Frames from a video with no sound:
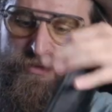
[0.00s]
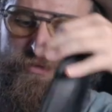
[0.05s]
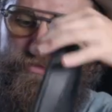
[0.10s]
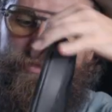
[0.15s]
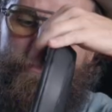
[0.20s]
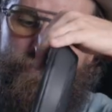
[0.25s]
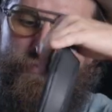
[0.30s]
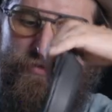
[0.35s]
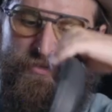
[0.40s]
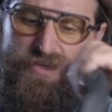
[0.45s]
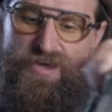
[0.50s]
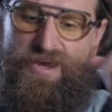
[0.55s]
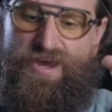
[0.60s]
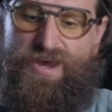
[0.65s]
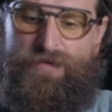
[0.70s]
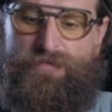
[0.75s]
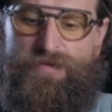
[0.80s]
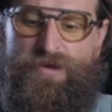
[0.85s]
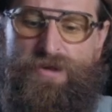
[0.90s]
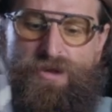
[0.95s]
those zippers
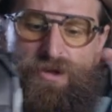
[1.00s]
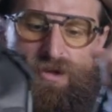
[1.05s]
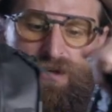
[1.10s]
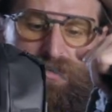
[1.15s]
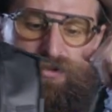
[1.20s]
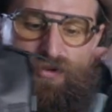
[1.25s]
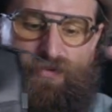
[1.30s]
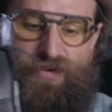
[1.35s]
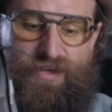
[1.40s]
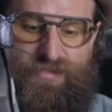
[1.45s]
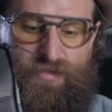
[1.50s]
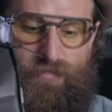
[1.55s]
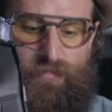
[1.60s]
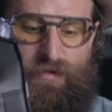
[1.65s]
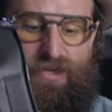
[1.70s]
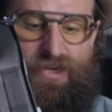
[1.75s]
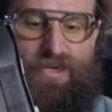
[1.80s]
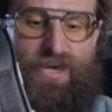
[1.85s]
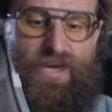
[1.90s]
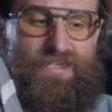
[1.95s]
can. So you've got
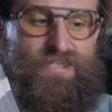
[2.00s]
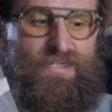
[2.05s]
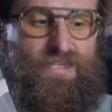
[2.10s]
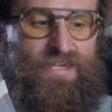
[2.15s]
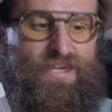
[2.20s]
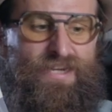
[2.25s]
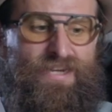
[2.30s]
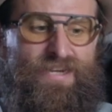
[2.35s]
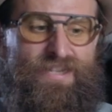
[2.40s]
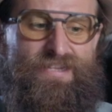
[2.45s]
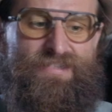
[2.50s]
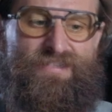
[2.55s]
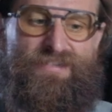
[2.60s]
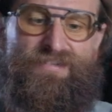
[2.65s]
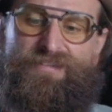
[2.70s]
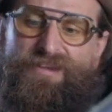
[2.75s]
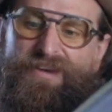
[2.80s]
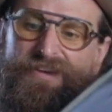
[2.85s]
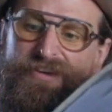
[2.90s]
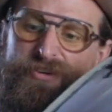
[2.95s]
some gusseting, and this
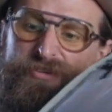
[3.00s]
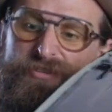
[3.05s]
is like